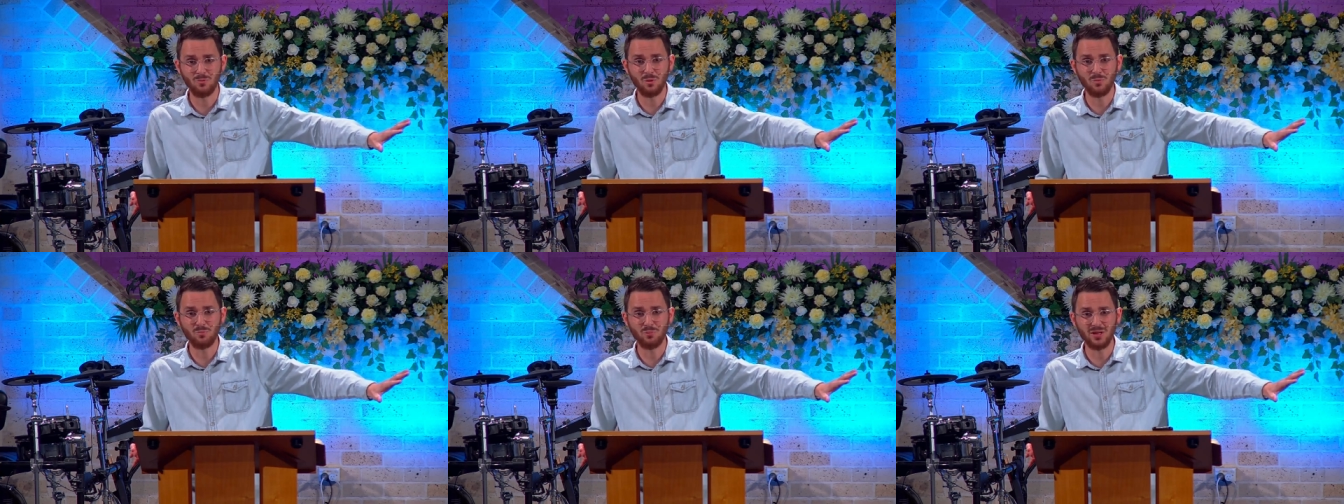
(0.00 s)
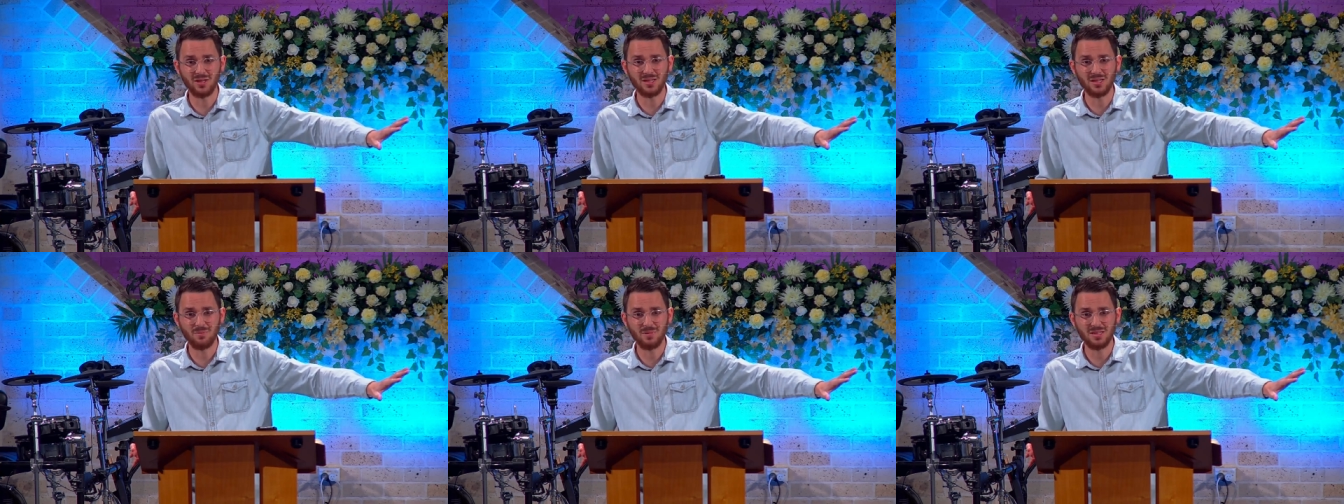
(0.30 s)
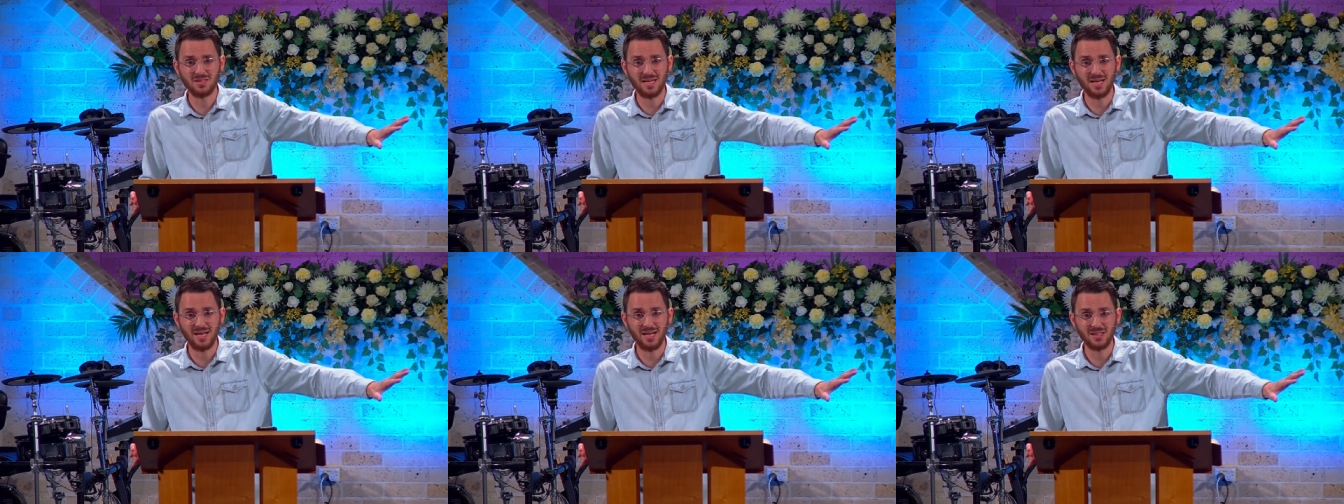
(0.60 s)
would bring them
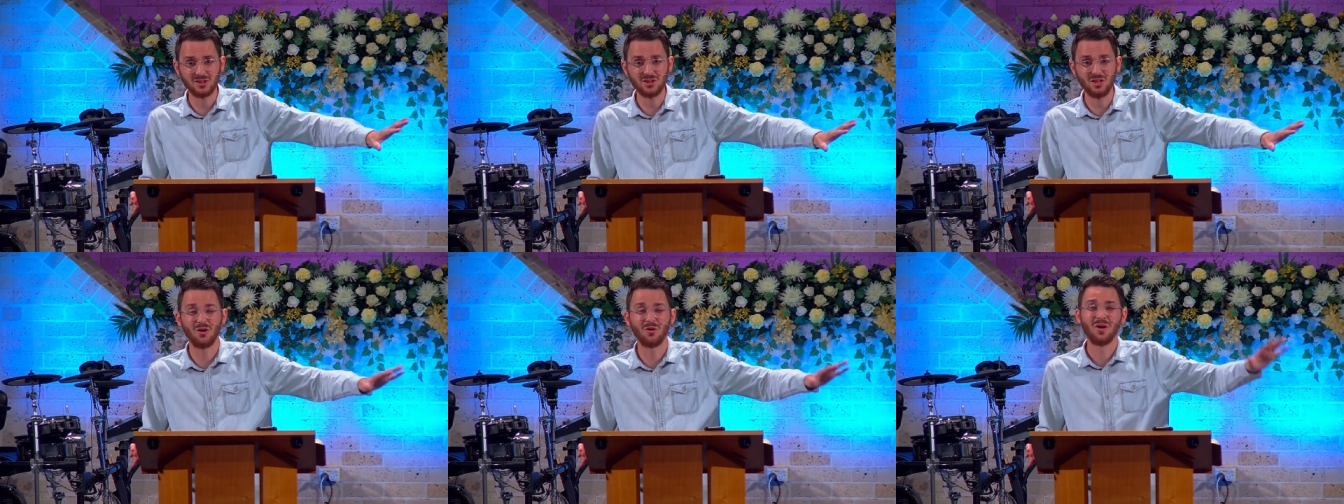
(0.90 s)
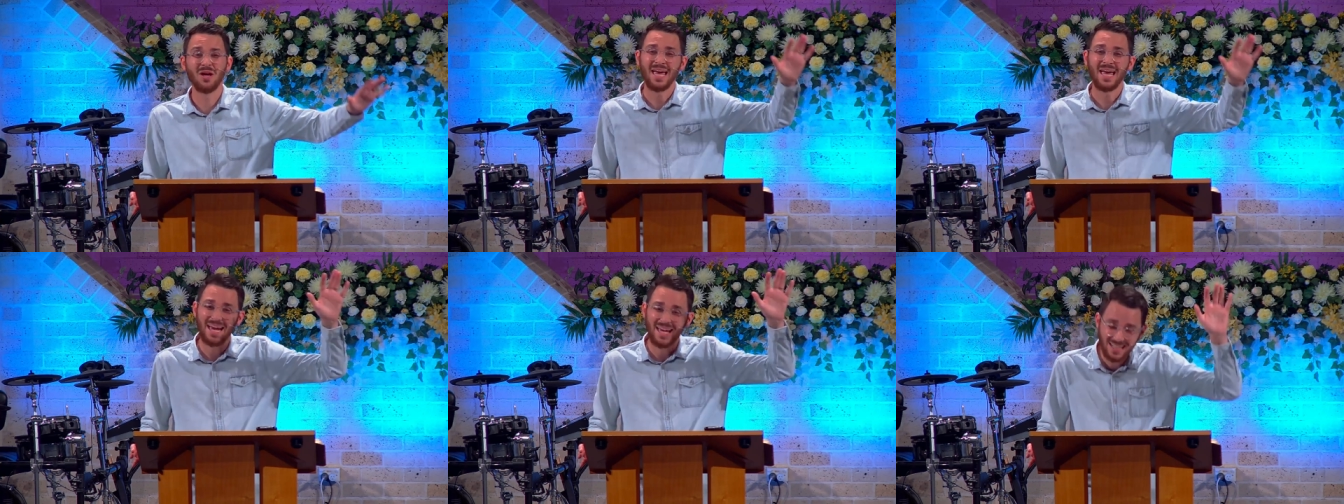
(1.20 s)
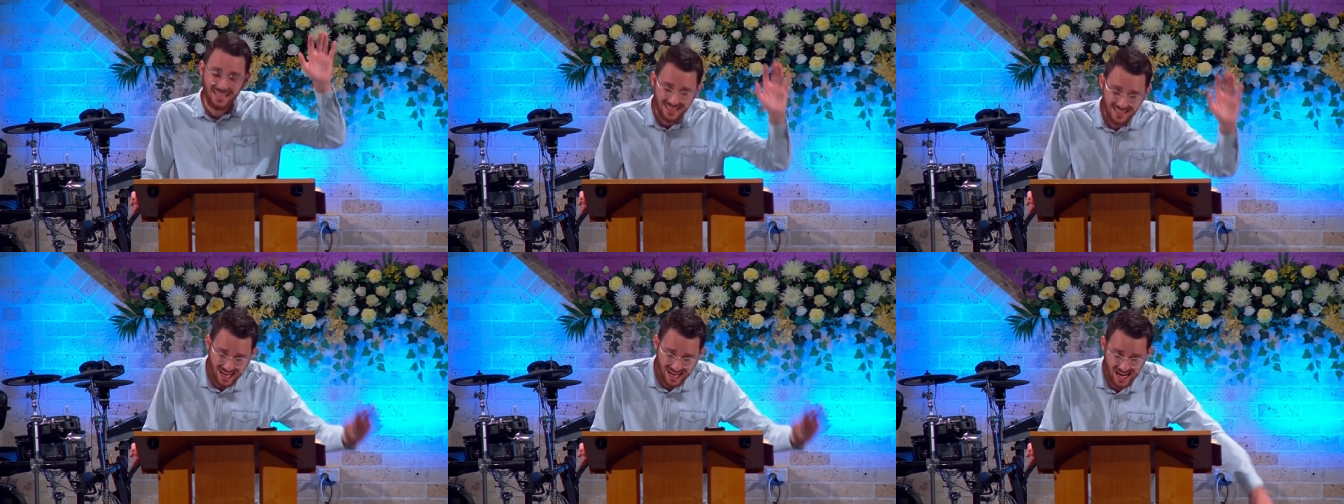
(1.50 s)
into exile,
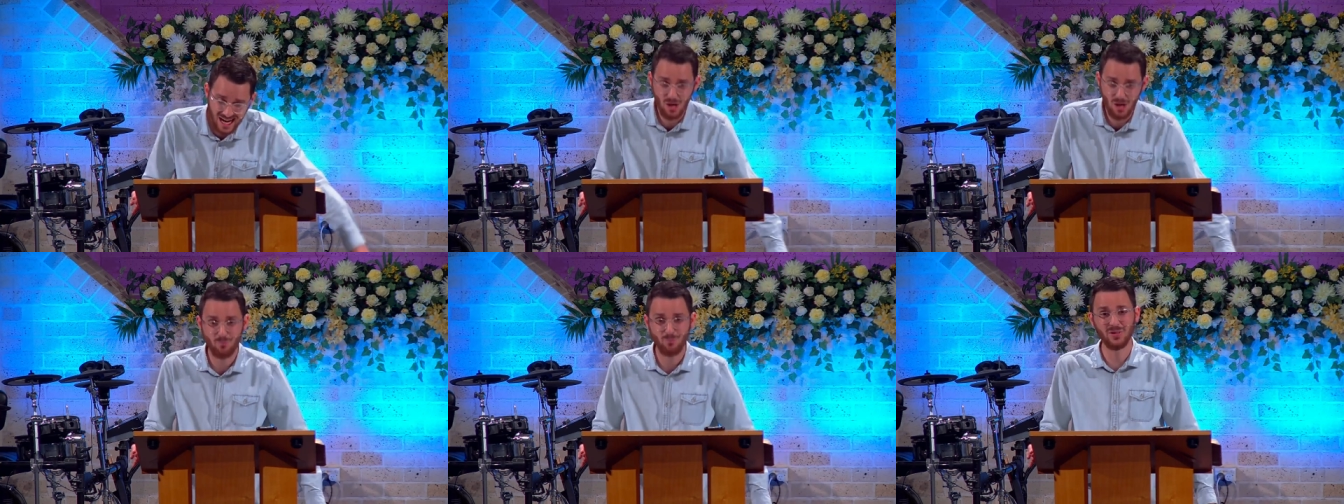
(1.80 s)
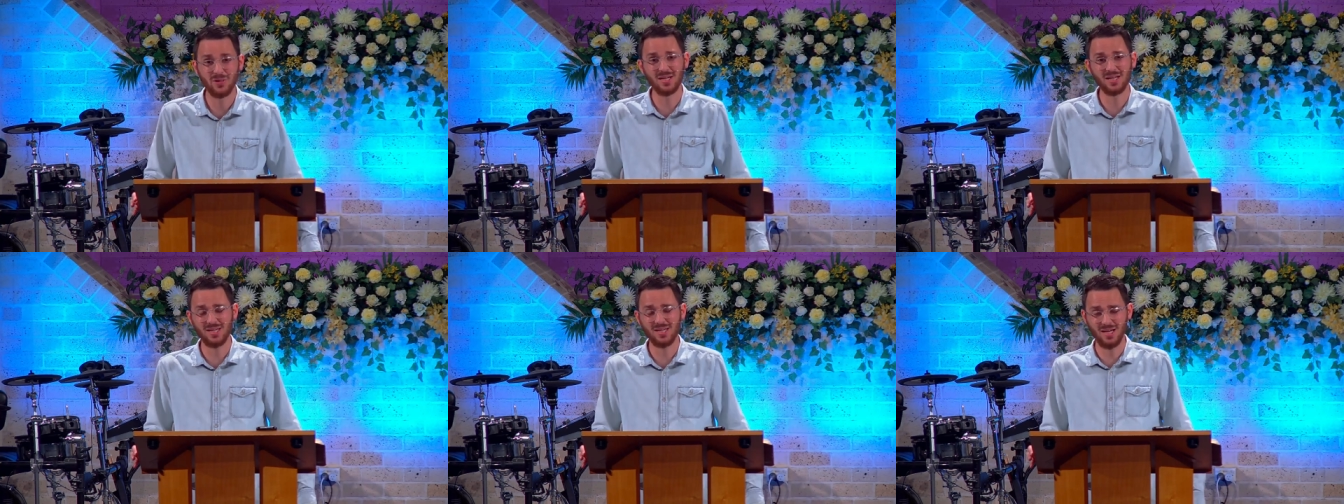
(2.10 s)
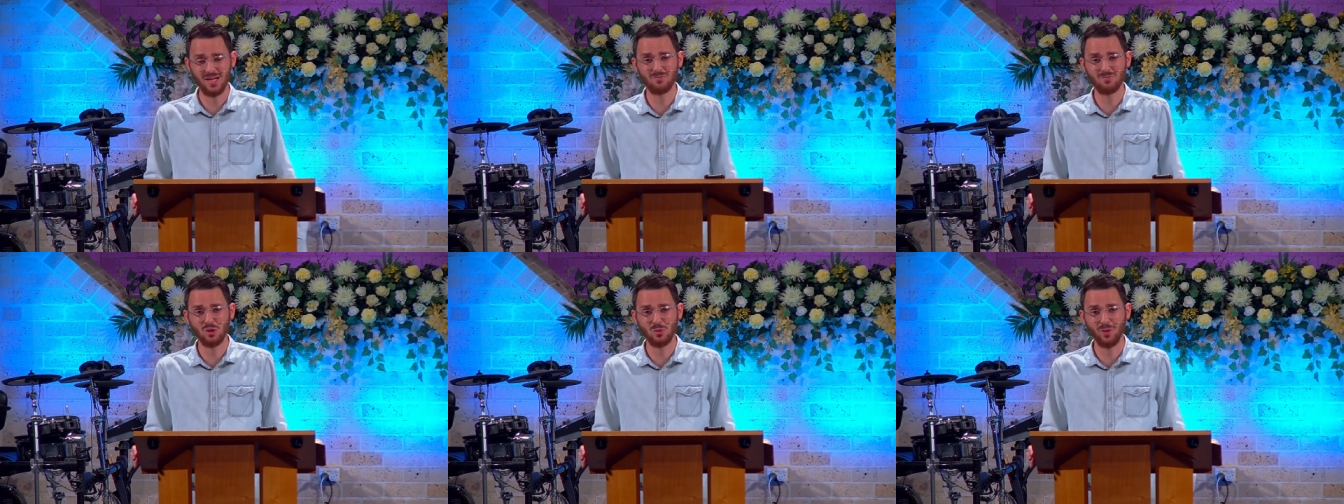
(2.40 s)
and it happened. It
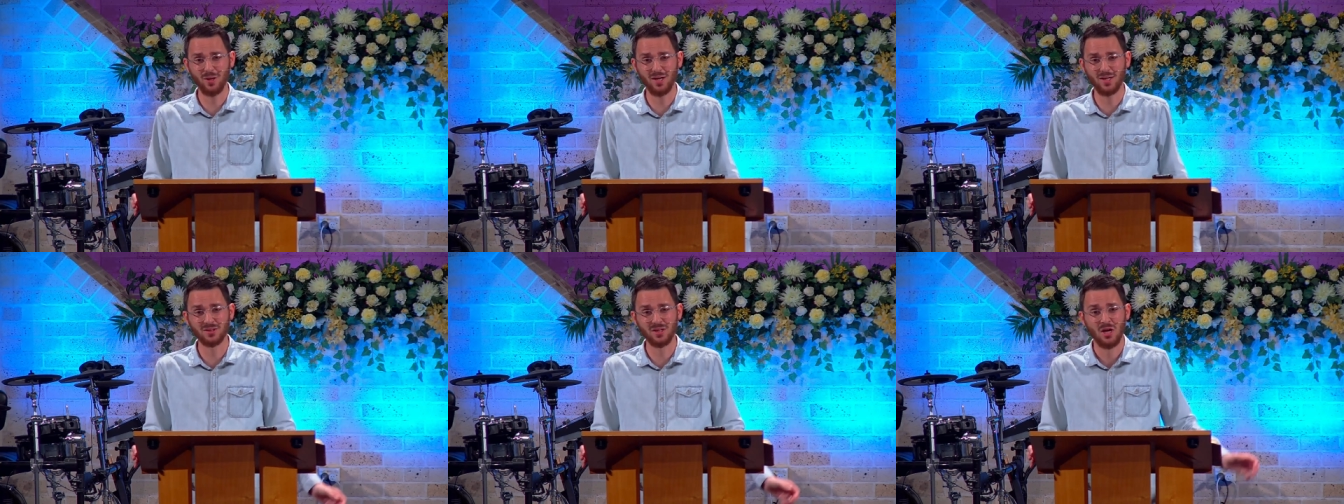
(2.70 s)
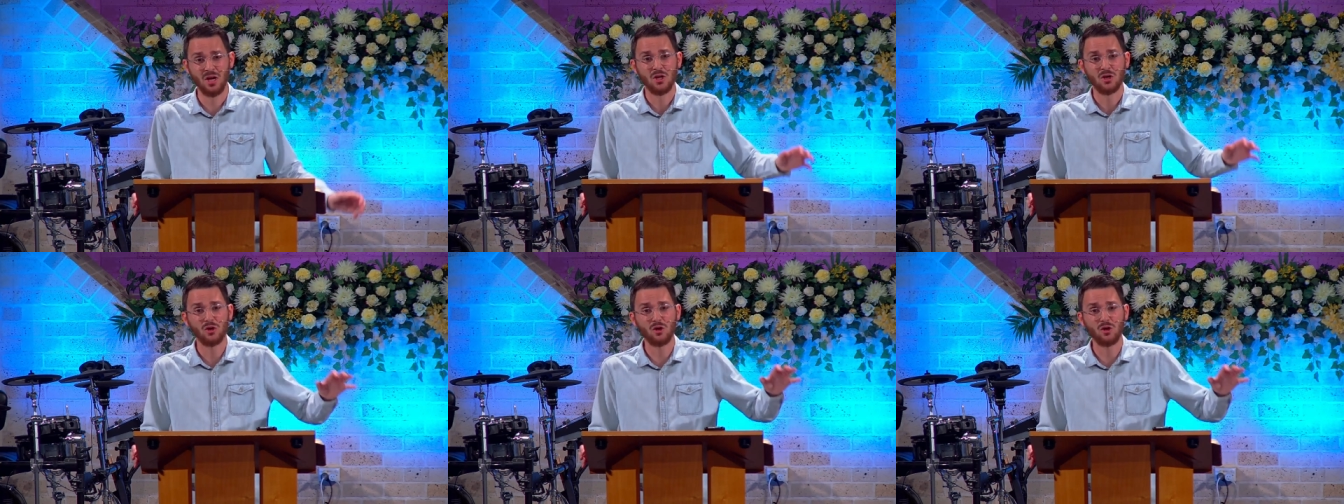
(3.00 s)
came to pass.